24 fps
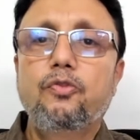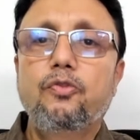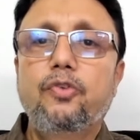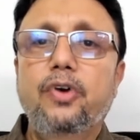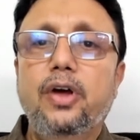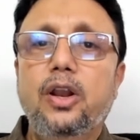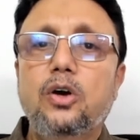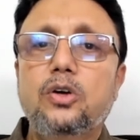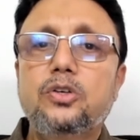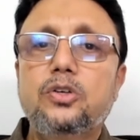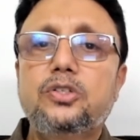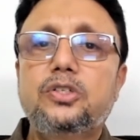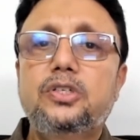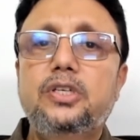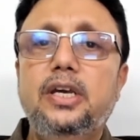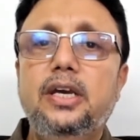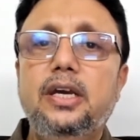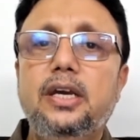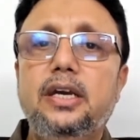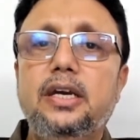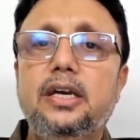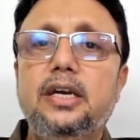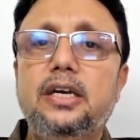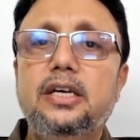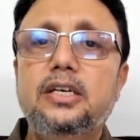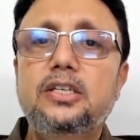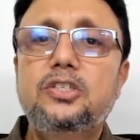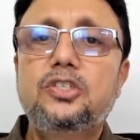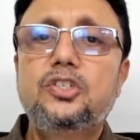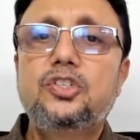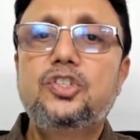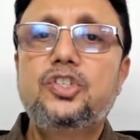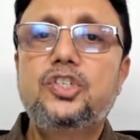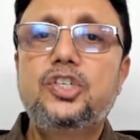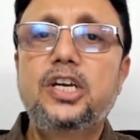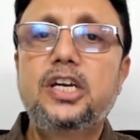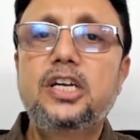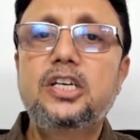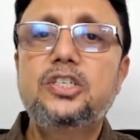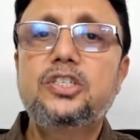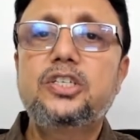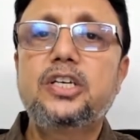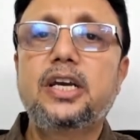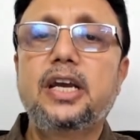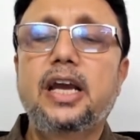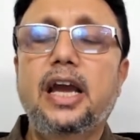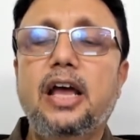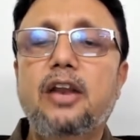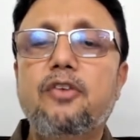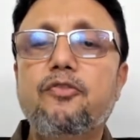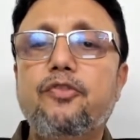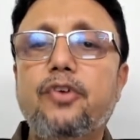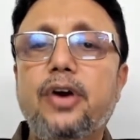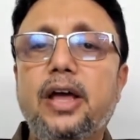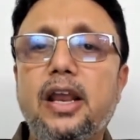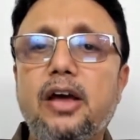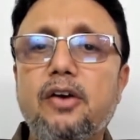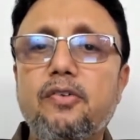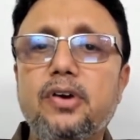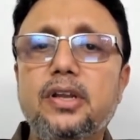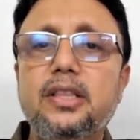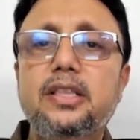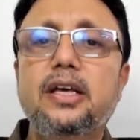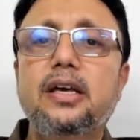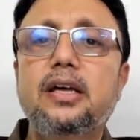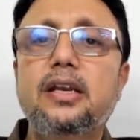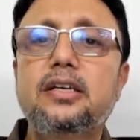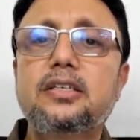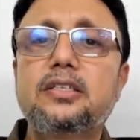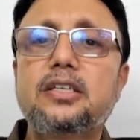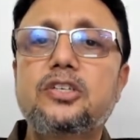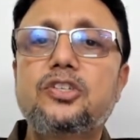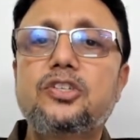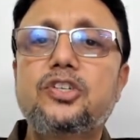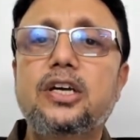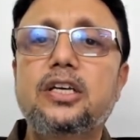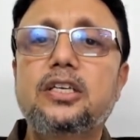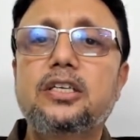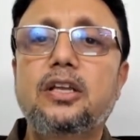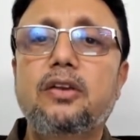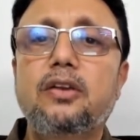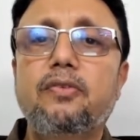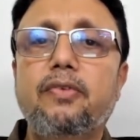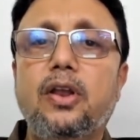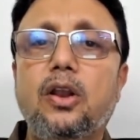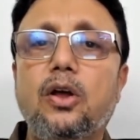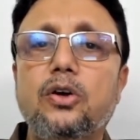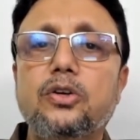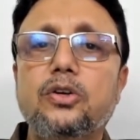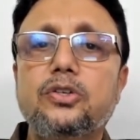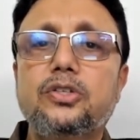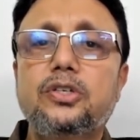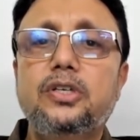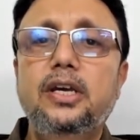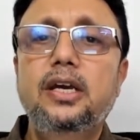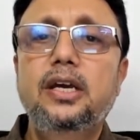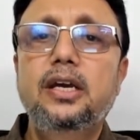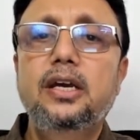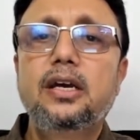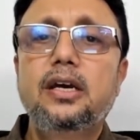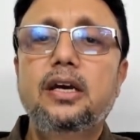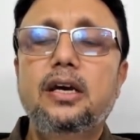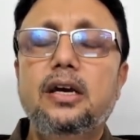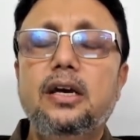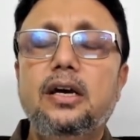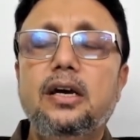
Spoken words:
velocity is changing, and whenever there is a change in velocity,